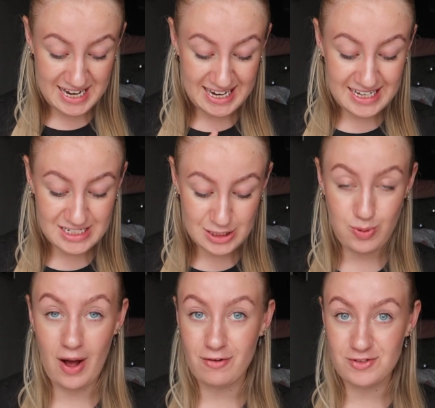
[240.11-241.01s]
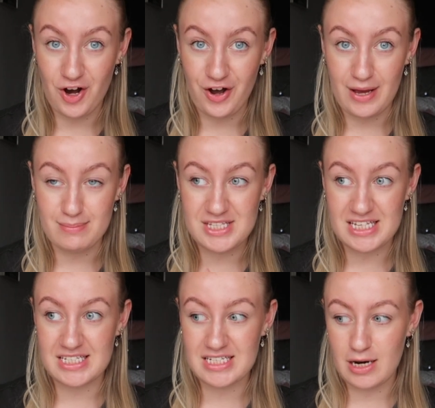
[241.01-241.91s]
at least twelve times.
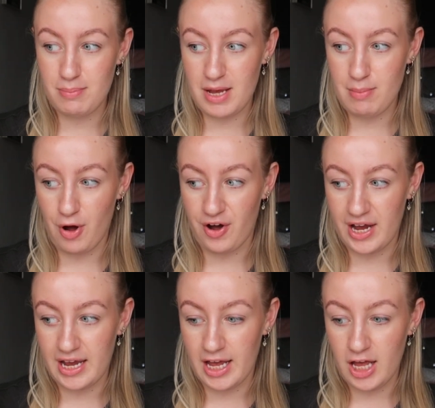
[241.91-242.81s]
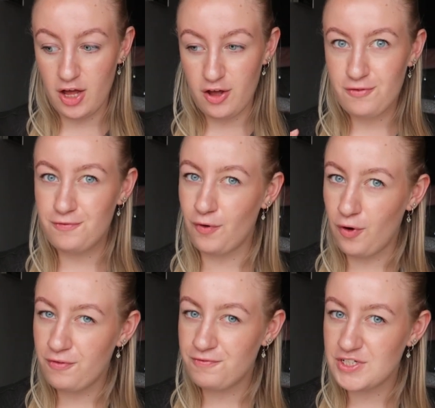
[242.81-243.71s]
This is going to be my
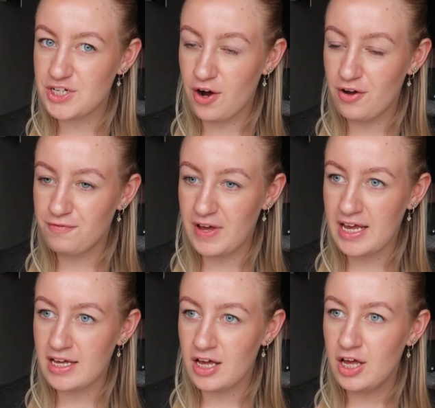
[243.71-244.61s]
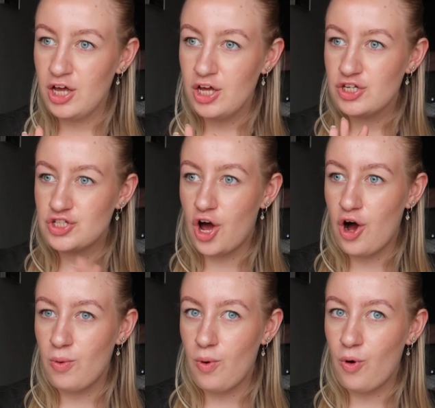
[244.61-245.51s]
fourth video I think,
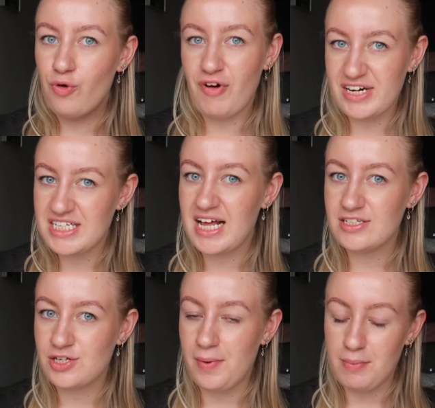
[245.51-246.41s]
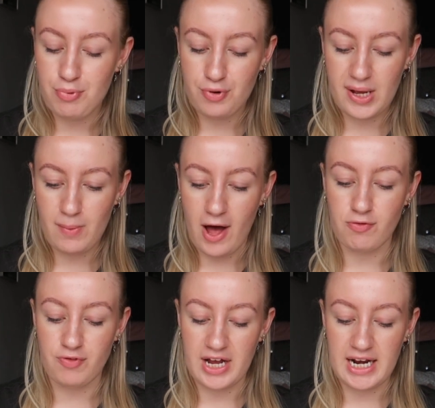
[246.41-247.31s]
so already that's going pretty
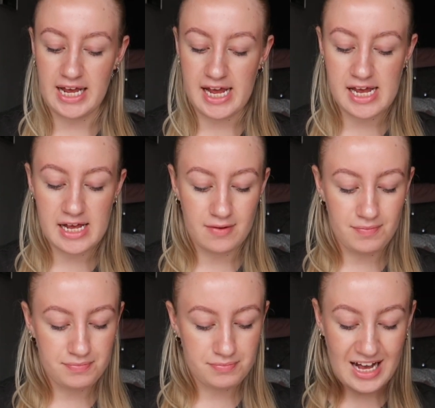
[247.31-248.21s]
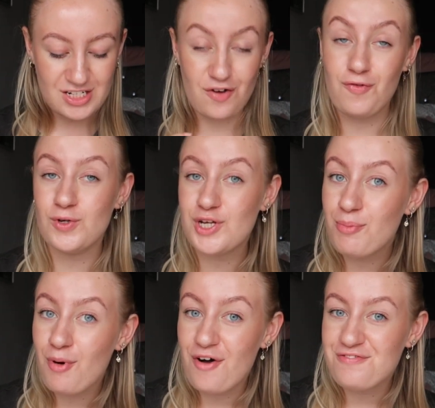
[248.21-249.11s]
well really. And I've also
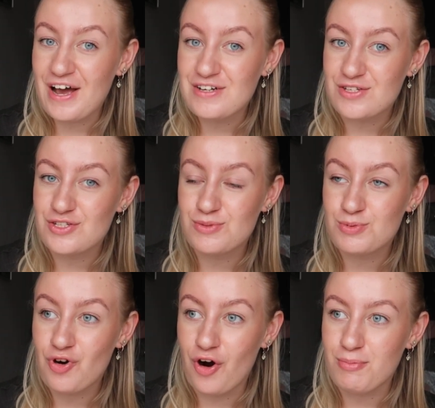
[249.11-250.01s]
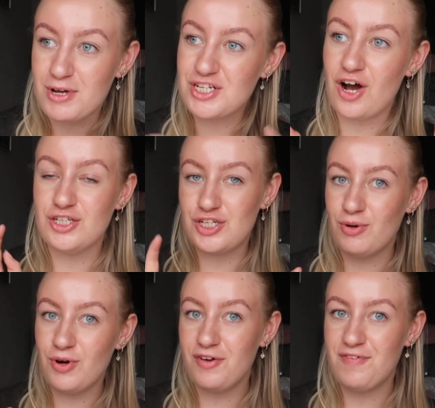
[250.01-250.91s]
put a thousand subscribers. I
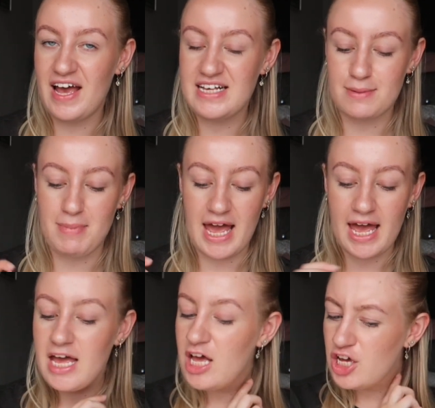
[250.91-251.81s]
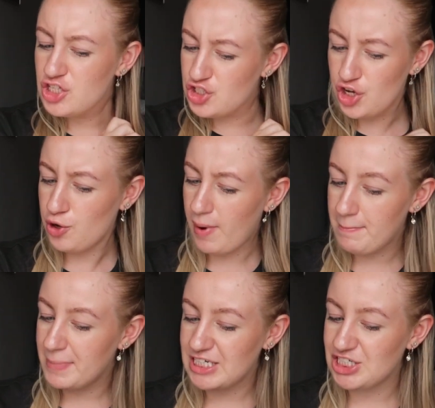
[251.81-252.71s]
don't know if that is a bit too
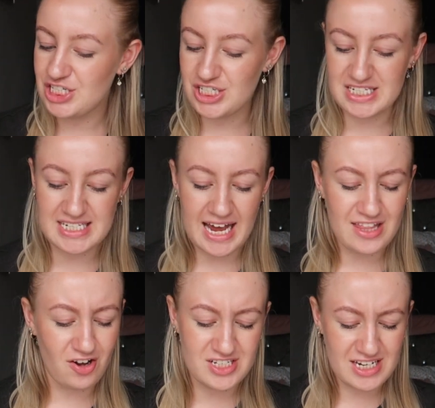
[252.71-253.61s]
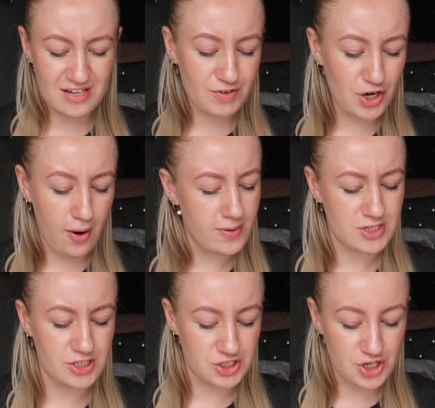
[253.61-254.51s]
ambitious to say that, I didn't even know I was
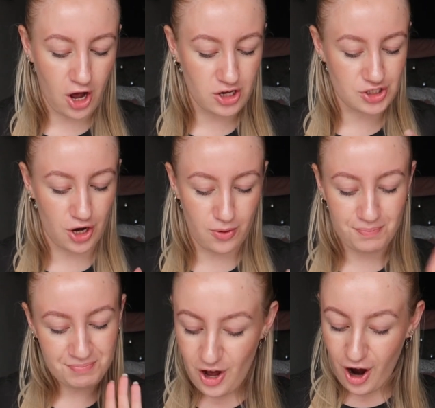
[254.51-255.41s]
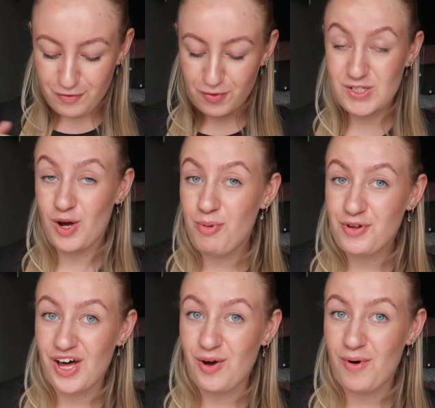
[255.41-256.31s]
going to start. So I've also
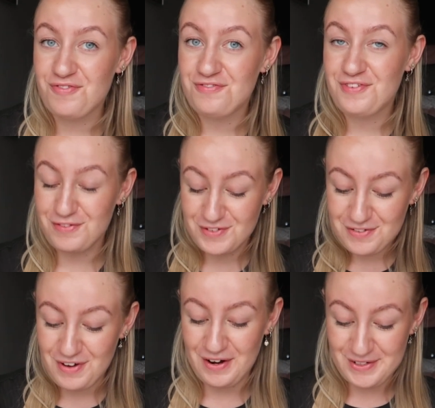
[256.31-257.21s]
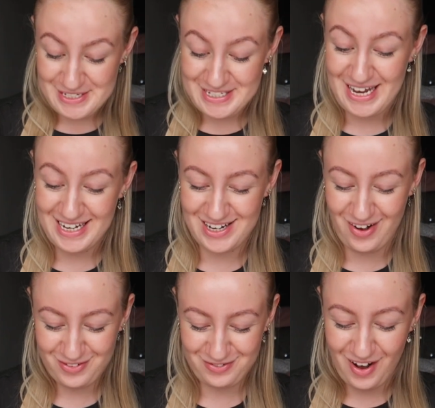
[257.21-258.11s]
put that I want fifty thousand
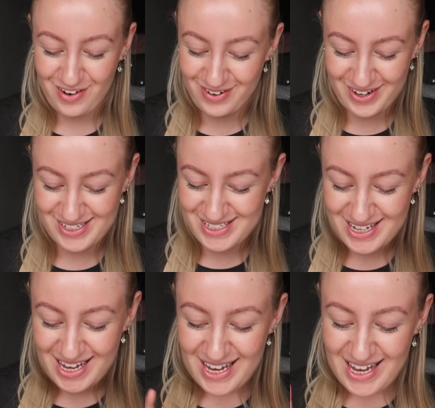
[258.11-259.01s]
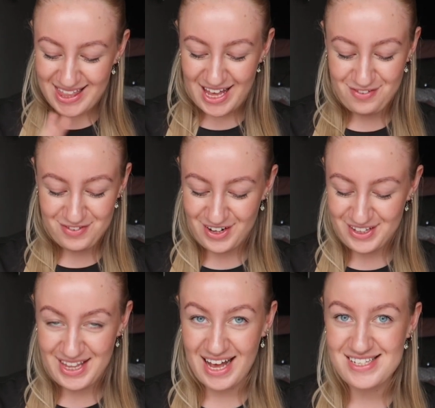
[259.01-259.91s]
TikTok followers. I feel
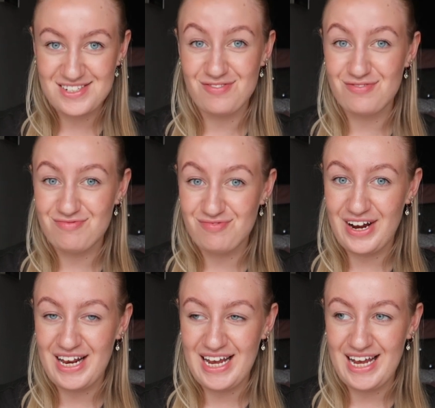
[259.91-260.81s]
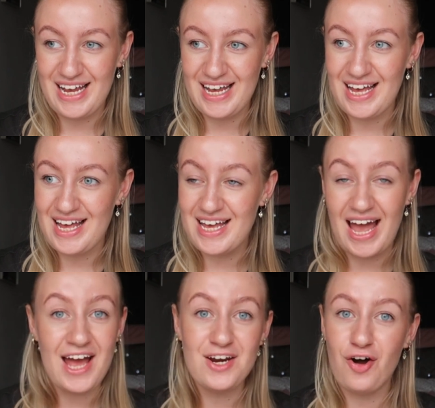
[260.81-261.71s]
like that's really,
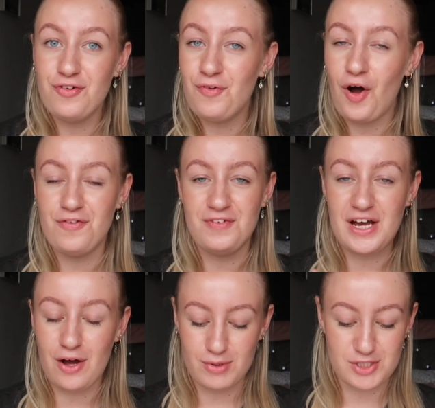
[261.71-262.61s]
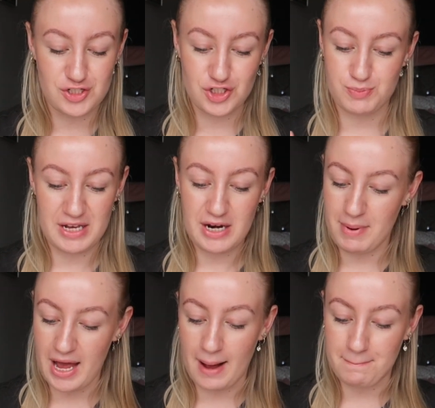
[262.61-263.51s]
again, I I think I must have just been a
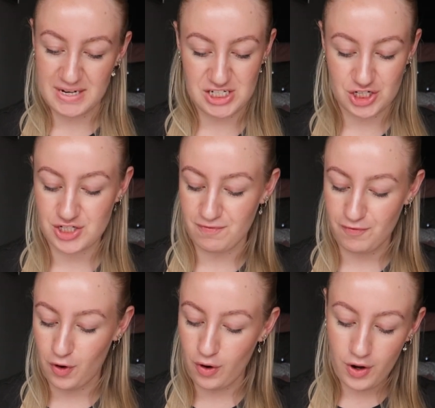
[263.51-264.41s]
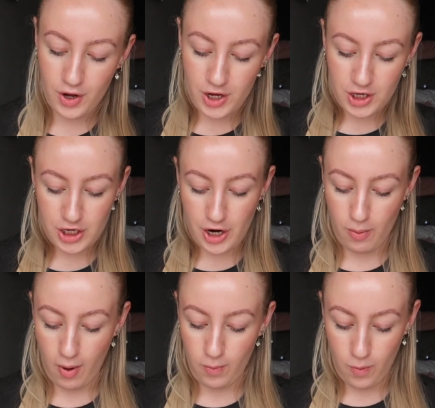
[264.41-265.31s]
bit ambitious and thought, you
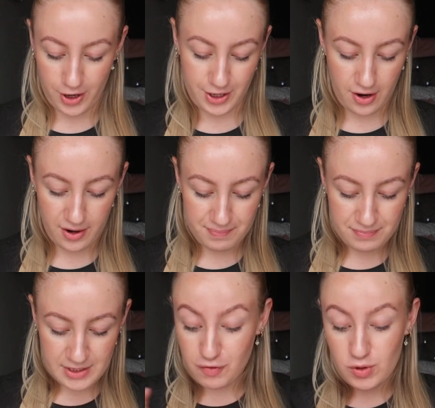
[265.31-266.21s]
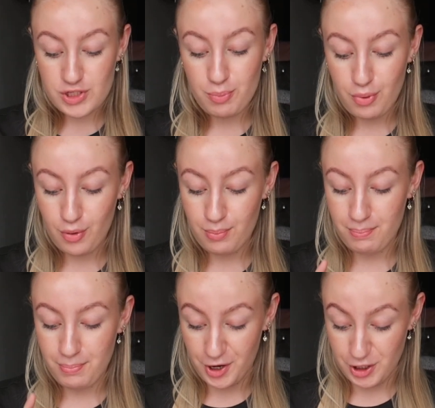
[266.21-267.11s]
know what, why not. I've also put
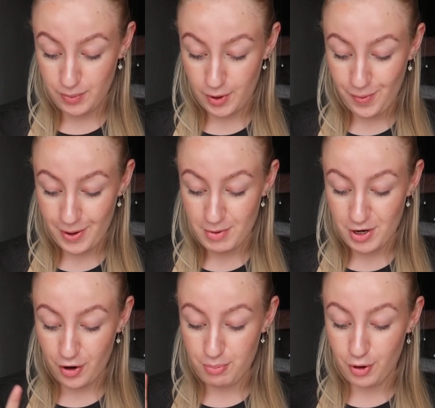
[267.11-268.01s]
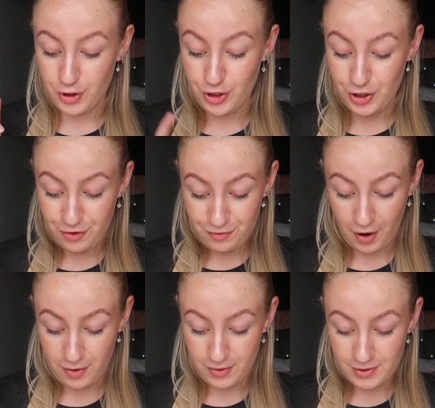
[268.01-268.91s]
buy new equipment. I put new
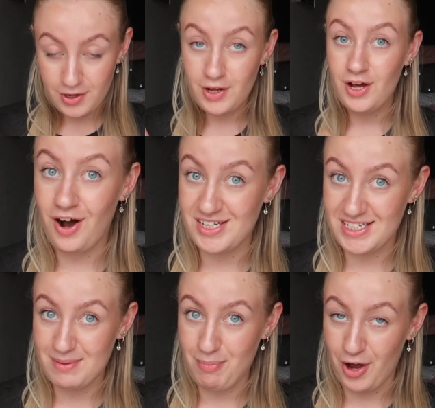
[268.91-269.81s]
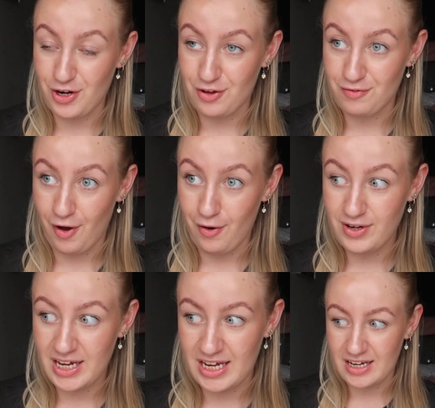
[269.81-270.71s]
phone. I did buy a new
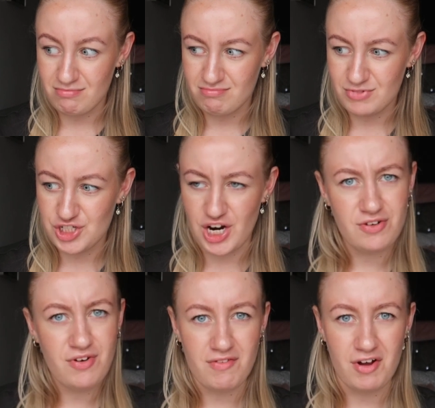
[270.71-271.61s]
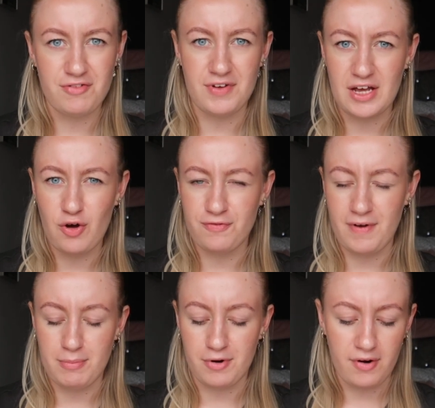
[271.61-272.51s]
phone in January I think,
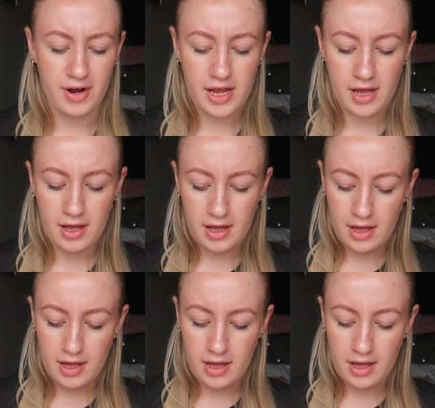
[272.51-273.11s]
or February.